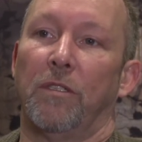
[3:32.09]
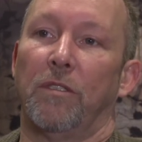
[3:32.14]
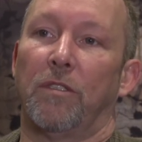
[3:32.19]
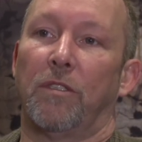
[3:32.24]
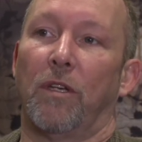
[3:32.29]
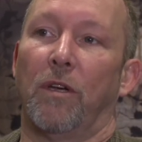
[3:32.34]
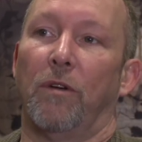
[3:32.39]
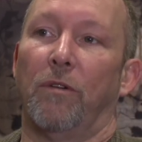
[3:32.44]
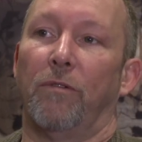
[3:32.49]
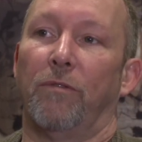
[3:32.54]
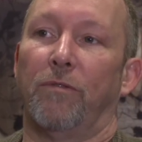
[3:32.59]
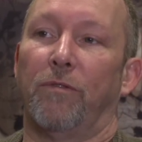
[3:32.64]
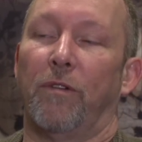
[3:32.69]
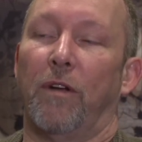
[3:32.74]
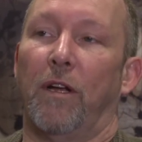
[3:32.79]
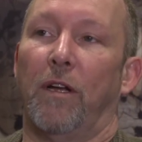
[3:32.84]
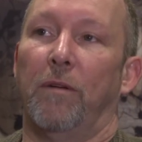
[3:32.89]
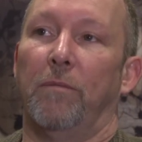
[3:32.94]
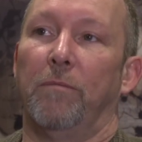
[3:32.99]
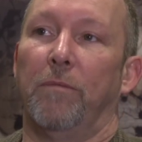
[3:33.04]
So
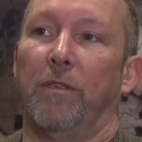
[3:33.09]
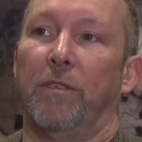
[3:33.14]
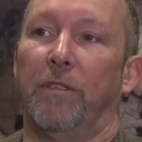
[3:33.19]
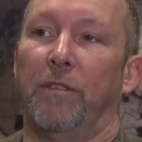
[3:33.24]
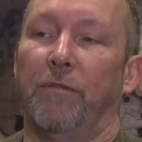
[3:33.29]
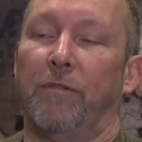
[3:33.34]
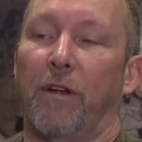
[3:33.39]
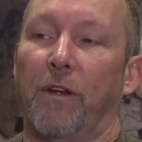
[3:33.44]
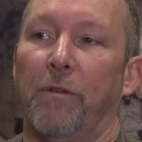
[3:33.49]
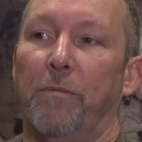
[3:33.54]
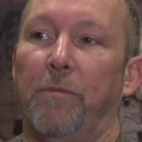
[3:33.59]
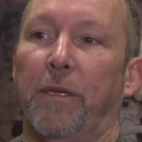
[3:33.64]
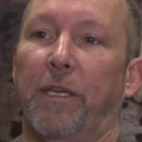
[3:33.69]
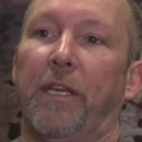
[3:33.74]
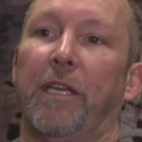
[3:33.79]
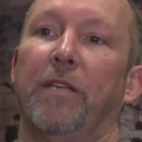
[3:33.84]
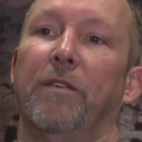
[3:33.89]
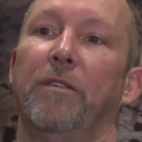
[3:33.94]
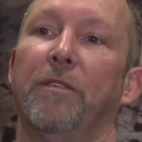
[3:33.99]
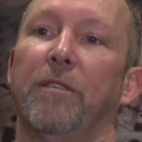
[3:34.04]
from the very
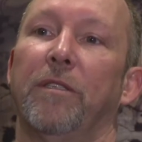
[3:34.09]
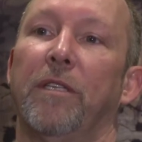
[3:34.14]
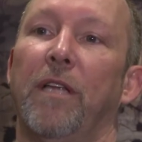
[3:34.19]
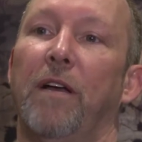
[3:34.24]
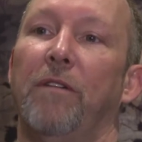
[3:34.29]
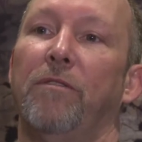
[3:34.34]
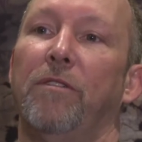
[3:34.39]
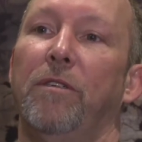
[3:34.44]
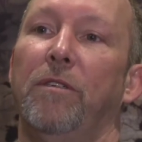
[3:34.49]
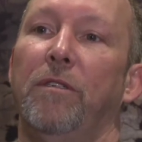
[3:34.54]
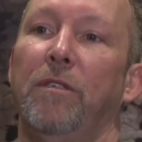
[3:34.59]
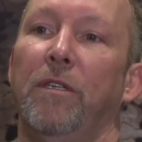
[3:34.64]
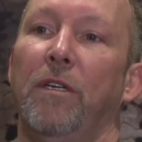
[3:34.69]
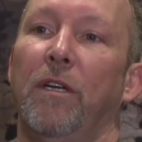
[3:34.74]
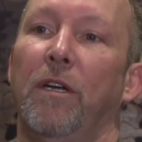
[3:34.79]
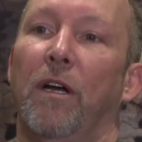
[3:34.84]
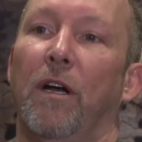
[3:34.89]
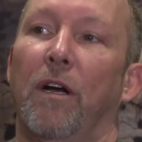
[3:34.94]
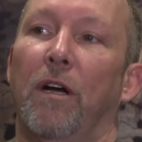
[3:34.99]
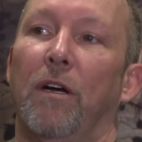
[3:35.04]
beginner level
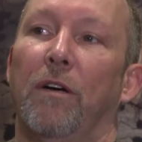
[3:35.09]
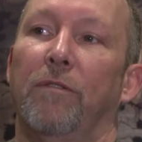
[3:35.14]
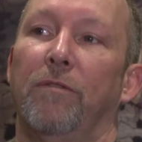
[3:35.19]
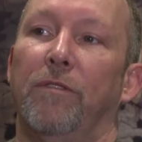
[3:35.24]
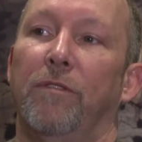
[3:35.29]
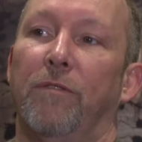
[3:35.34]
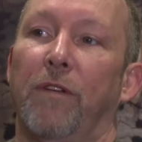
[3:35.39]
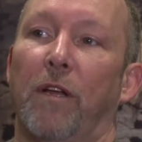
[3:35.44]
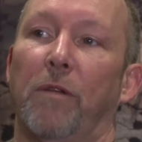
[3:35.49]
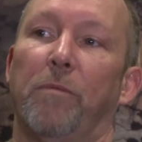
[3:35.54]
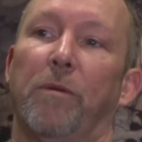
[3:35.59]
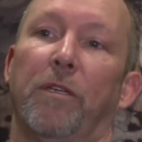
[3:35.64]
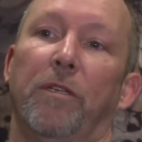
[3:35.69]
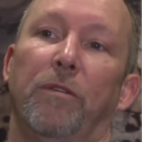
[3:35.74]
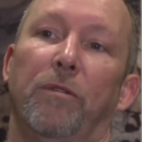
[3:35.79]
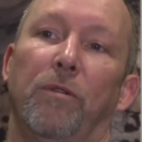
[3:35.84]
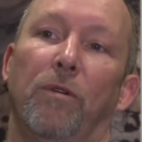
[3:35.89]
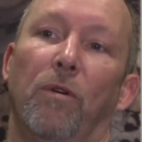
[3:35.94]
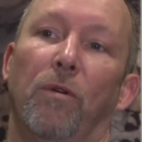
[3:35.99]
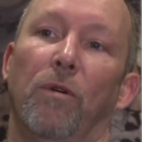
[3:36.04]
of developing a
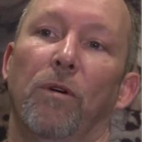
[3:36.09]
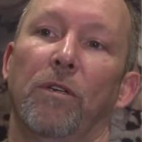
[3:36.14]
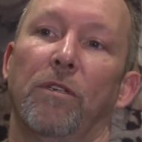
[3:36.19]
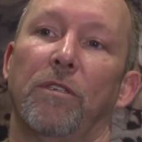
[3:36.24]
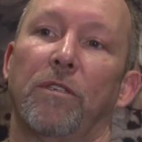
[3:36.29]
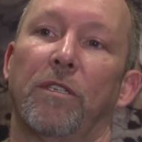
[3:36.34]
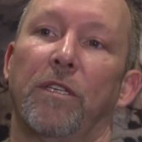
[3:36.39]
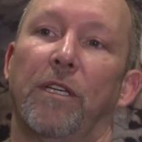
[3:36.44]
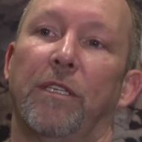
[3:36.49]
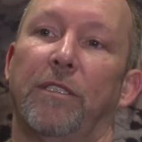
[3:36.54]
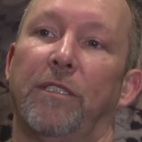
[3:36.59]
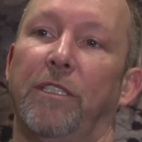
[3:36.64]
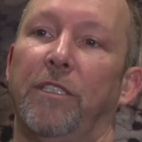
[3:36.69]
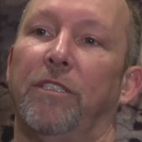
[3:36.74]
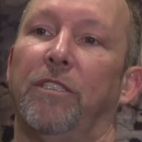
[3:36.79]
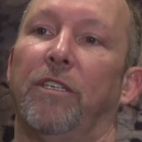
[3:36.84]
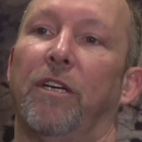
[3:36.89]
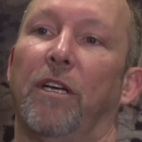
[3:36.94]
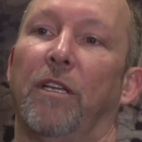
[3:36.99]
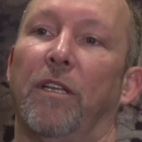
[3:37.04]
new course and
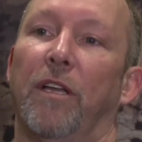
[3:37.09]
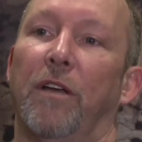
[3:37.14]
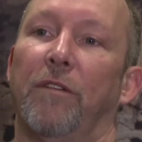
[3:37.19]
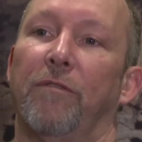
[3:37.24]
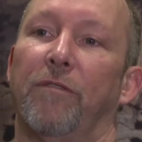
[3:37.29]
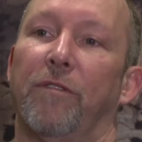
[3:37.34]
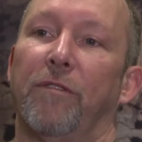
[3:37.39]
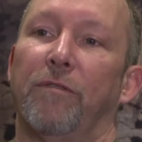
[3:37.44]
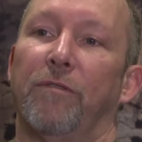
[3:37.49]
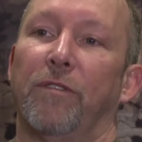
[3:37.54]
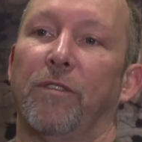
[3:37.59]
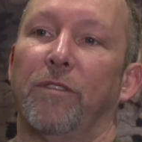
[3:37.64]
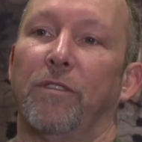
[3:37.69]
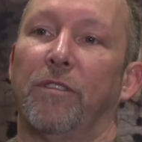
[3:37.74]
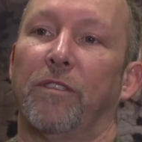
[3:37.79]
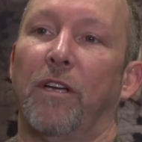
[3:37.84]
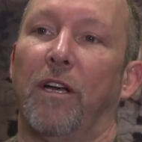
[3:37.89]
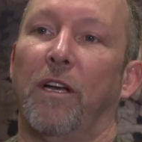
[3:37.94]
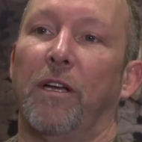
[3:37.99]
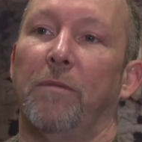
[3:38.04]
teaching online for the
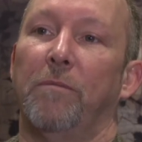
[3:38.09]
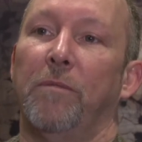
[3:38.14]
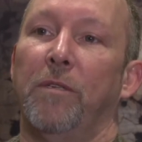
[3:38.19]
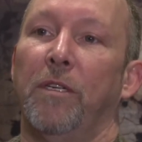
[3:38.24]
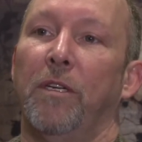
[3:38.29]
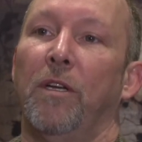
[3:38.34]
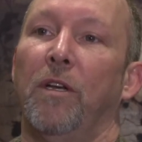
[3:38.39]
first time,